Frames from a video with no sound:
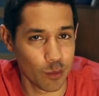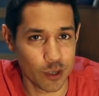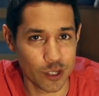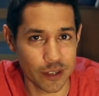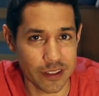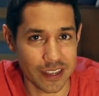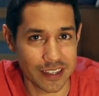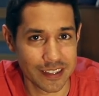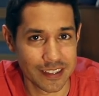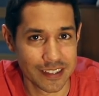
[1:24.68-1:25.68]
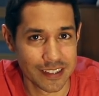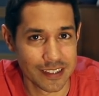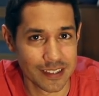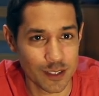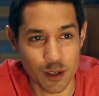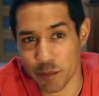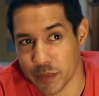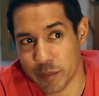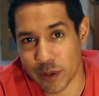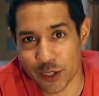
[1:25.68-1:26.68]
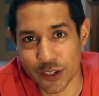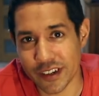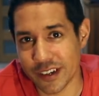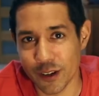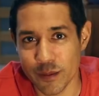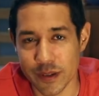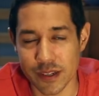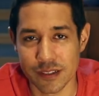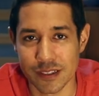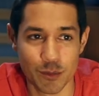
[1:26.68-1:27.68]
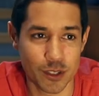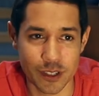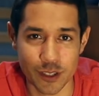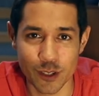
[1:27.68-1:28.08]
What did you think? It's not big budget, I know, but I'm just a